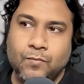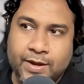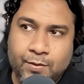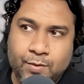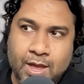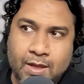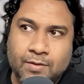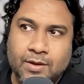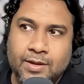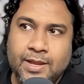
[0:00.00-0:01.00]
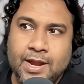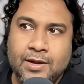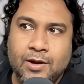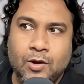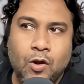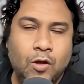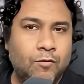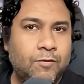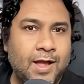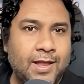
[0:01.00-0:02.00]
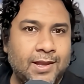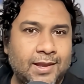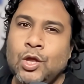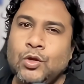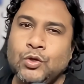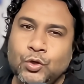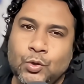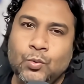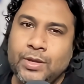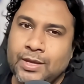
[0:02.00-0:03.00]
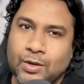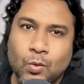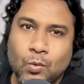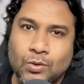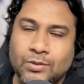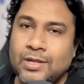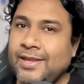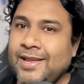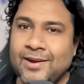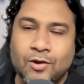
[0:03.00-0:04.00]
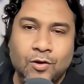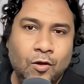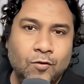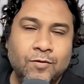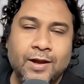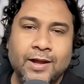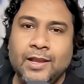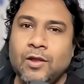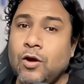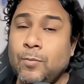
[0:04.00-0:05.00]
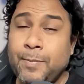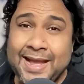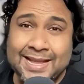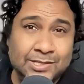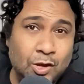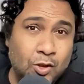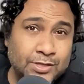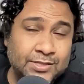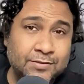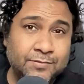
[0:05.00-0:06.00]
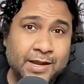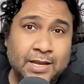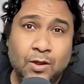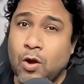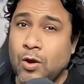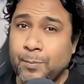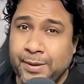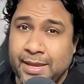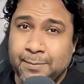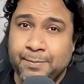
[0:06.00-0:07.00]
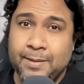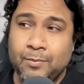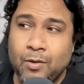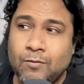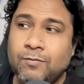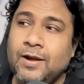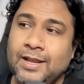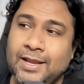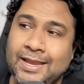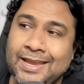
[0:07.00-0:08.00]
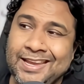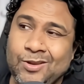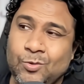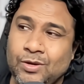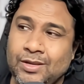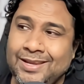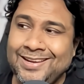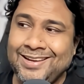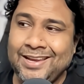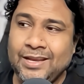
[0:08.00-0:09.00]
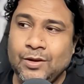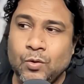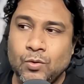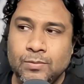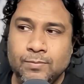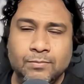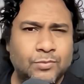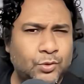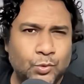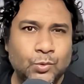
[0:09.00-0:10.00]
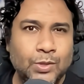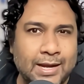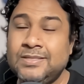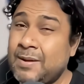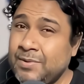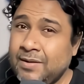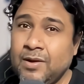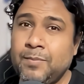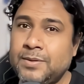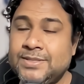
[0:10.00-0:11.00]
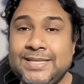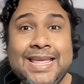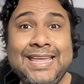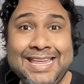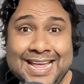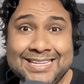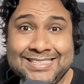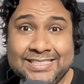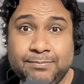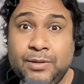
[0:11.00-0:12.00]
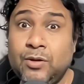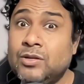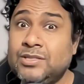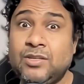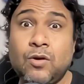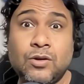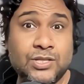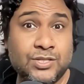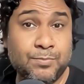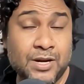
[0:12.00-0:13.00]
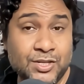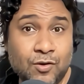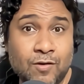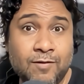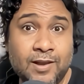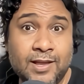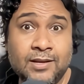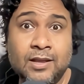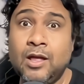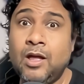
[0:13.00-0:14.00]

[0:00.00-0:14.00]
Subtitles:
When you have a yarn.lock file, do you ignore the yarn.lock file or package-lock.json file or pnpm-lock file in your Git ignore? Do you do that? Some developers say yes, because it causes much conflict